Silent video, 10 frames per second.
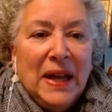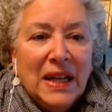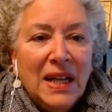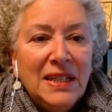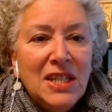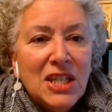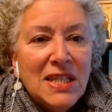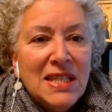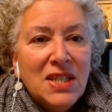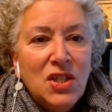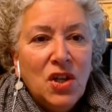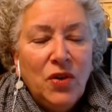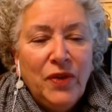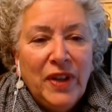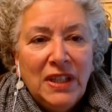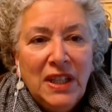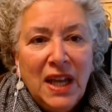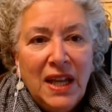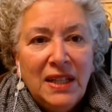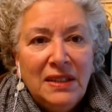I kind of just dove in
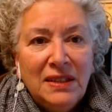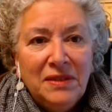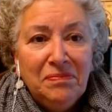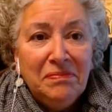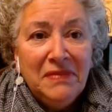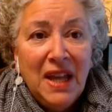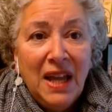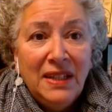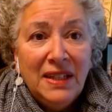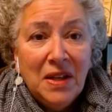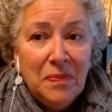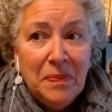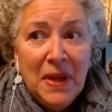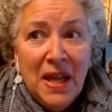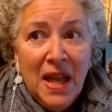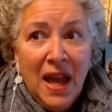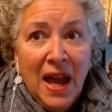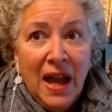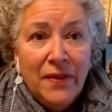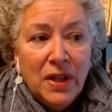and ended up
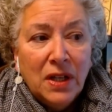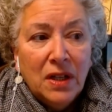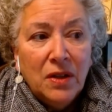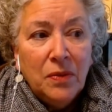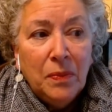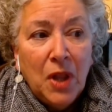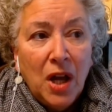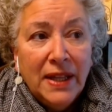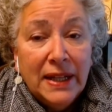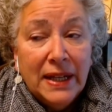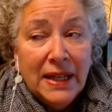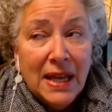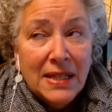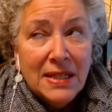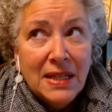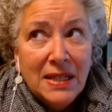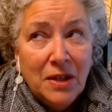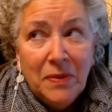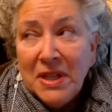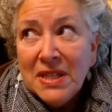having a blog that I guess they tell
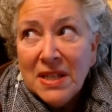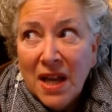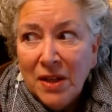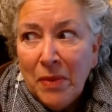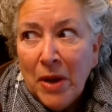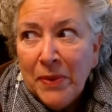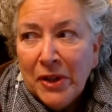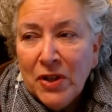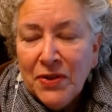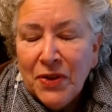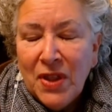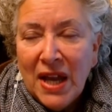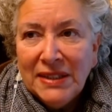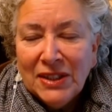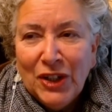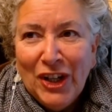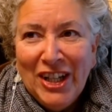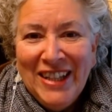me is kind of popular. So that's good.